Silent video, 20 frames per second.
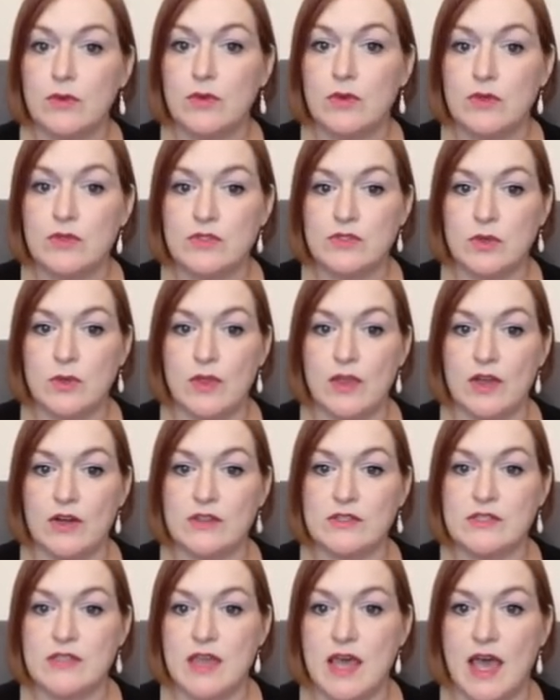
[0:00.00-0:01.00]
So
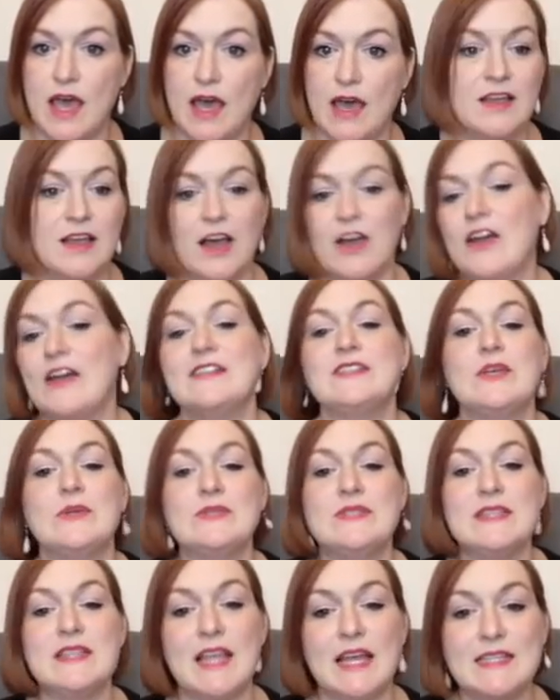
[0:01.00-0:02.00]
there's that. All right, so
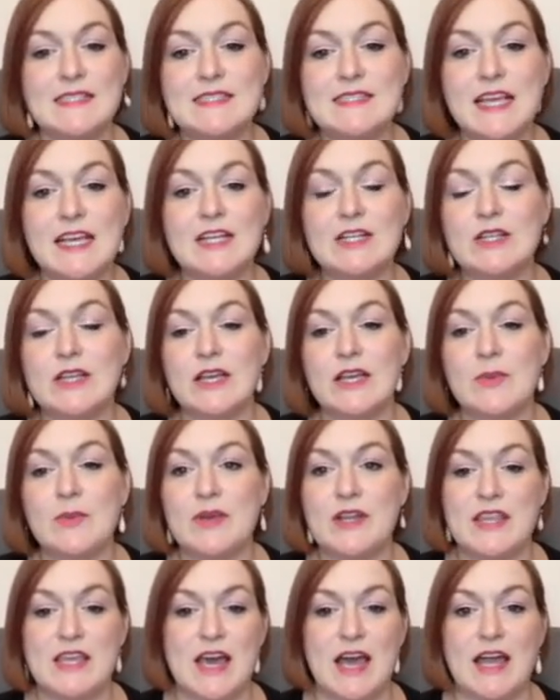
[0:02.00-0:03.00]
let's take a look at one
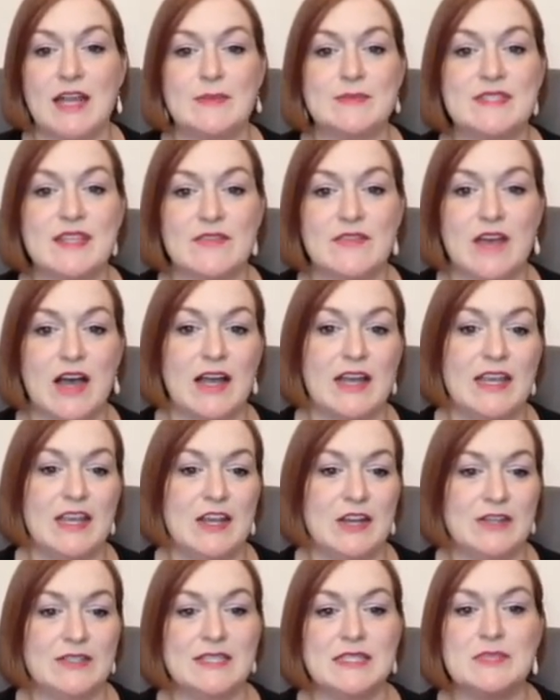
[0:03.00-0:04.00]
of the items I've got
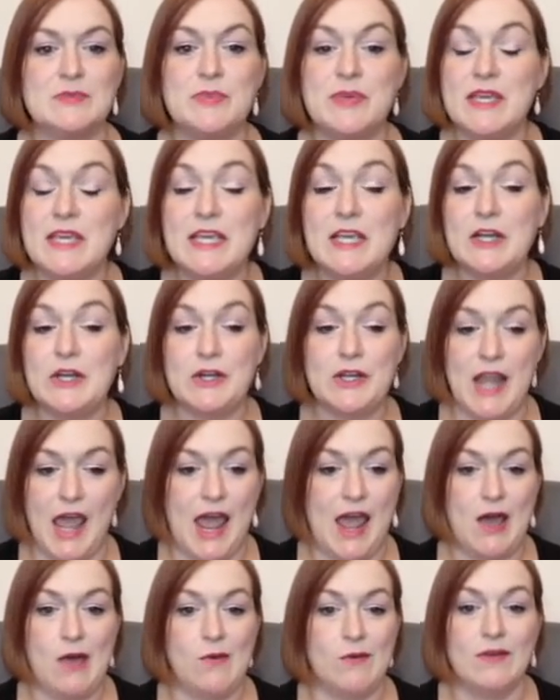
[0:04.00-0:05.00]
here. It says be here
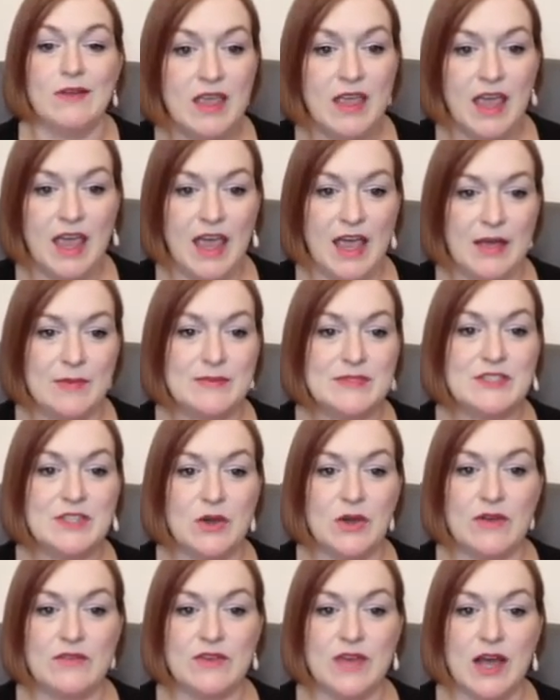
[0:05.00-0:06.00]
now. And um,
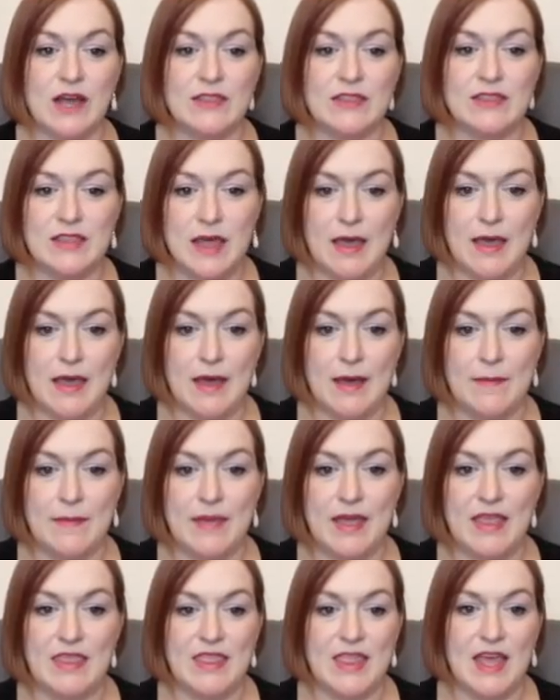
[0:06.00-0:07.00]
so I've got them
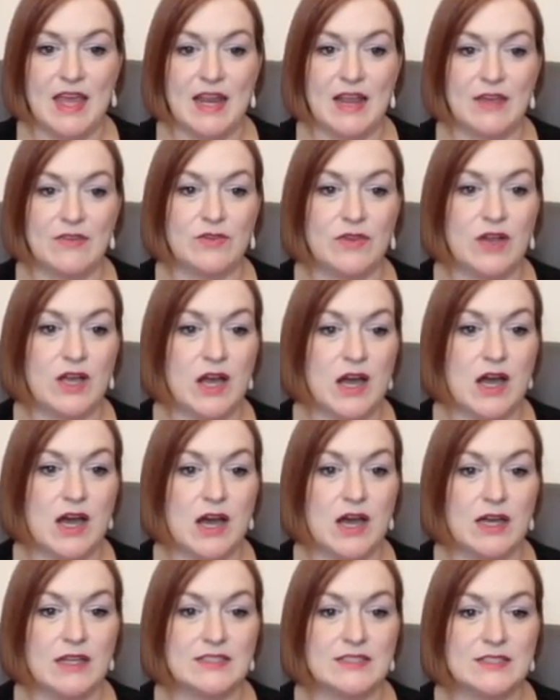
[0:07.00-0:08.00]
and then I've
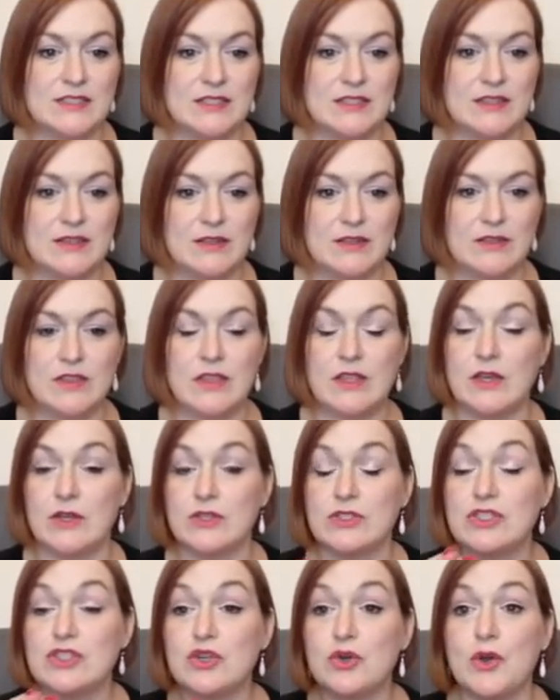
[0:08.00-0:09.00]
got the
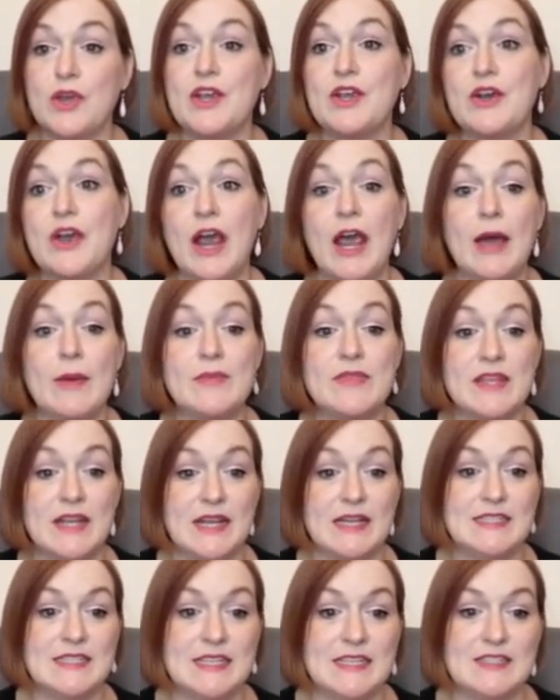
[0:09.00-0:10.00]
screen grab that
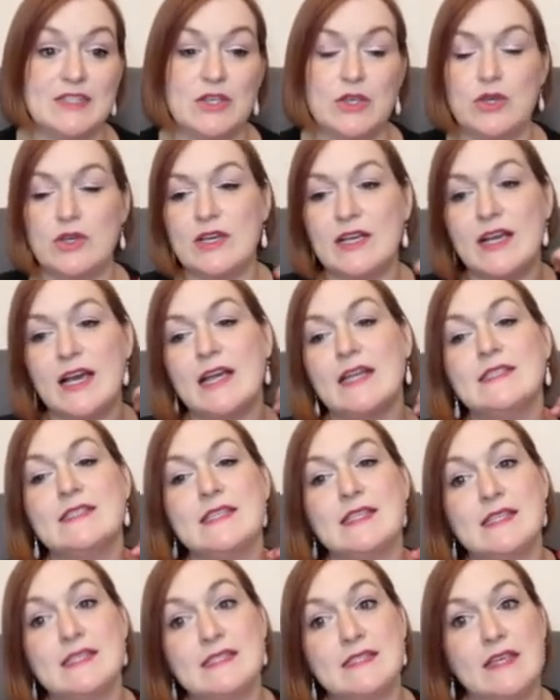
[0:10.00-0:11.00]
I did so you can kind of see
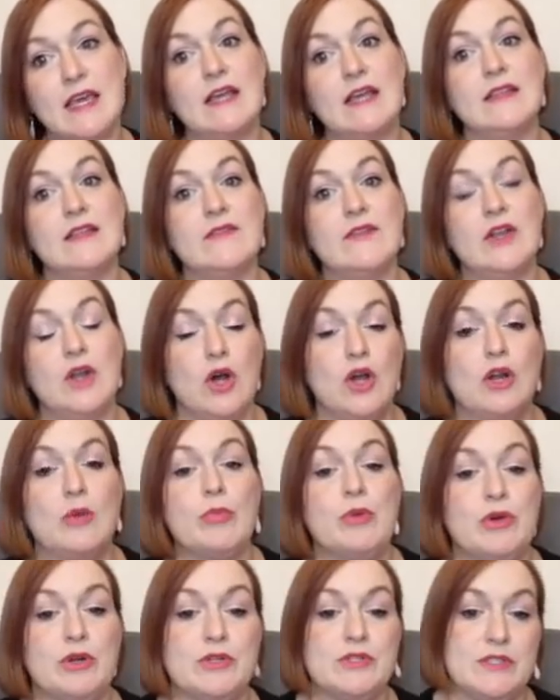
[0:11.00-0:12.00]
the scale of it on a
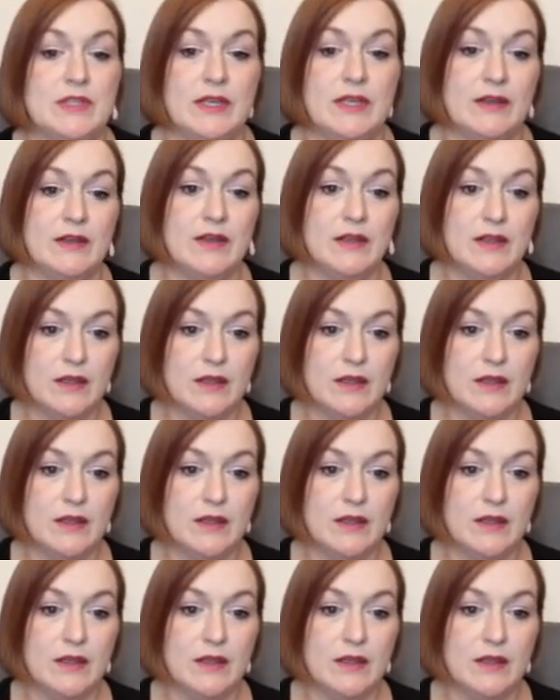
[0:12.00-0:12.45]
person.